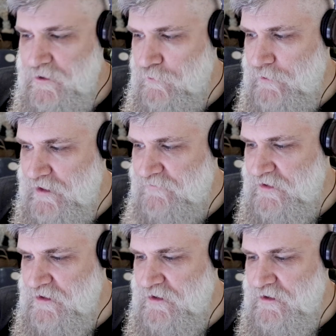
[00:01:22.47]

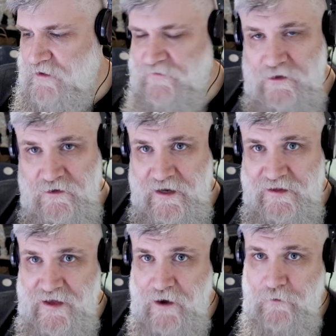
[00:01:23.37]
irrelevant if you look at
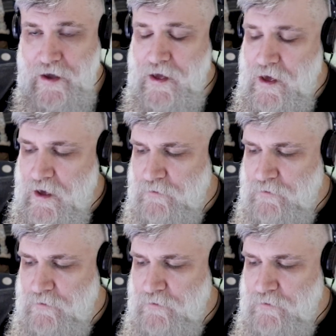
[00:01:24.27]
it that way,